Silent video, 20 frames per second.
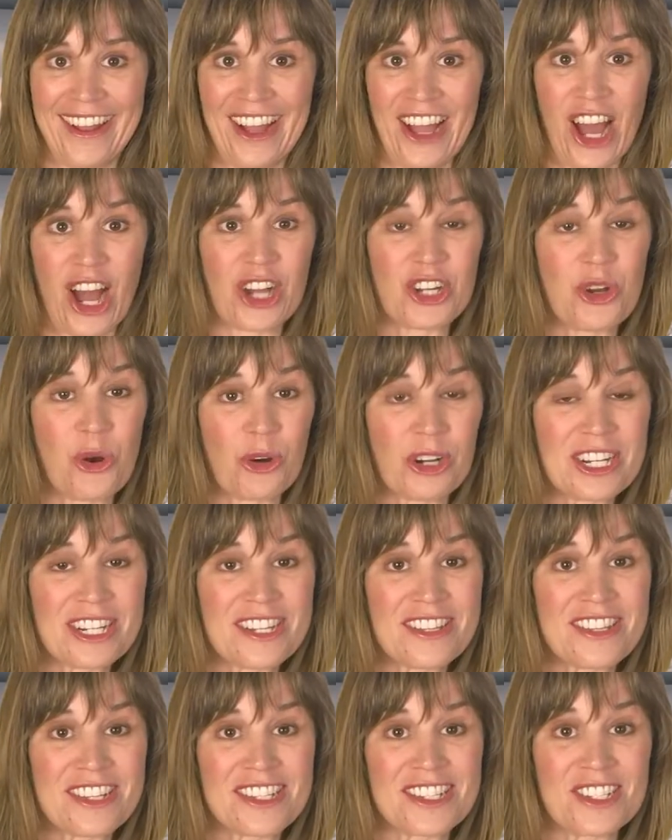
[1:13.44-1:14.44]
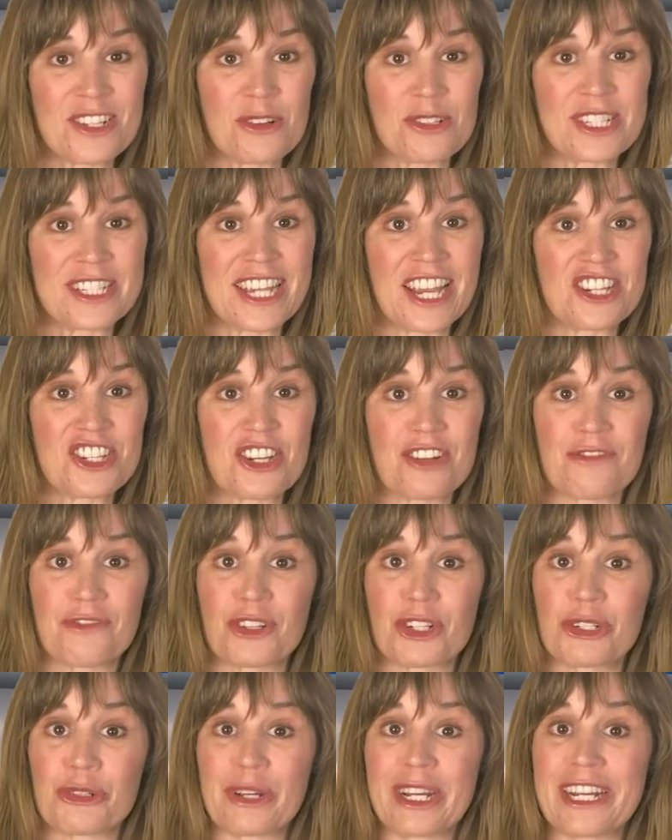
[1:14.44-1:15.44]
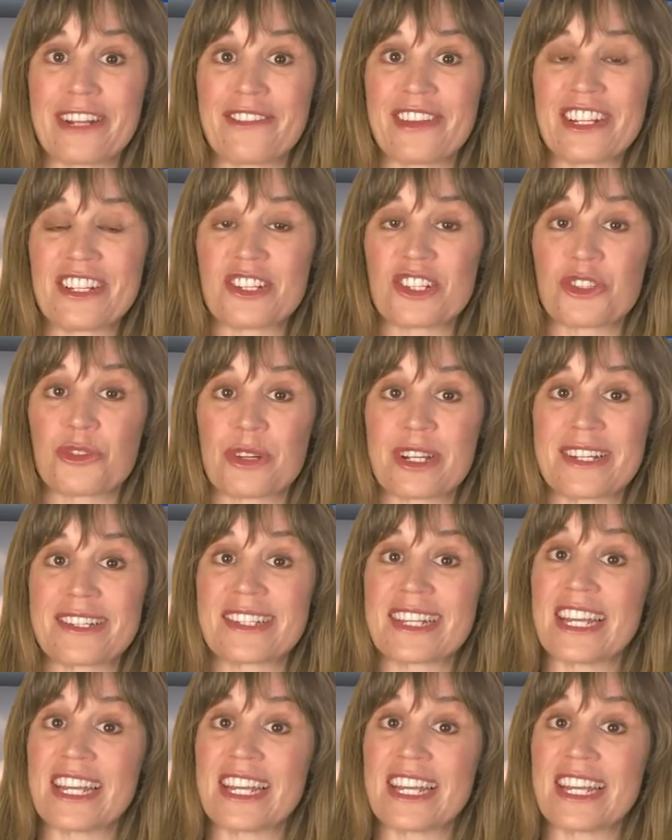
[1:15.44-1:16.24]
According to the Association for Creative Industries,